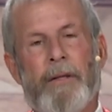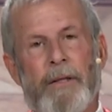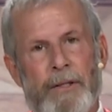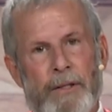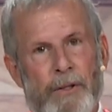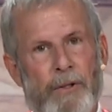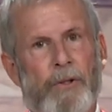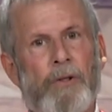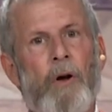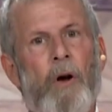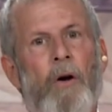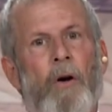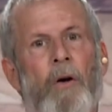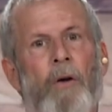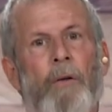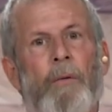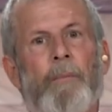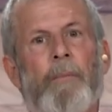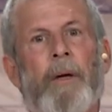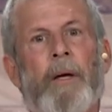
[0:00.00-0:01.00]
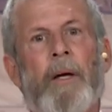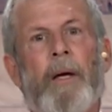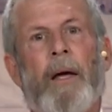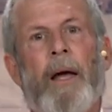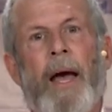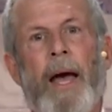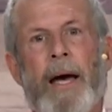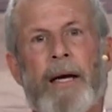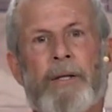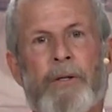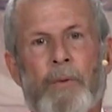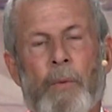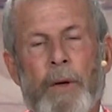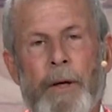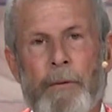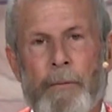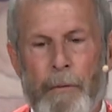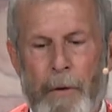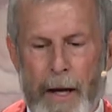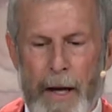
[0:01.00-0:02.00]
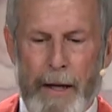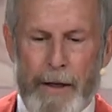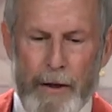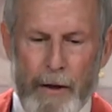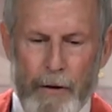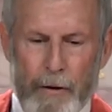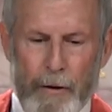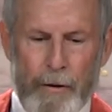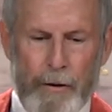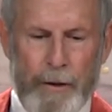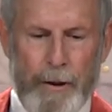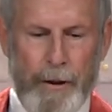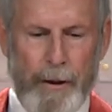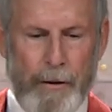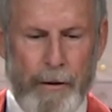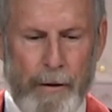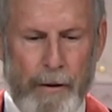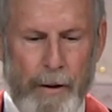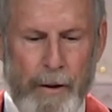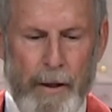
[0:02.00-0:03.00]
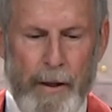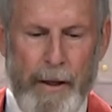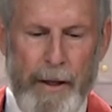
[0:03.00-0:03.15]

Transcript: this psalm, as we read earlier.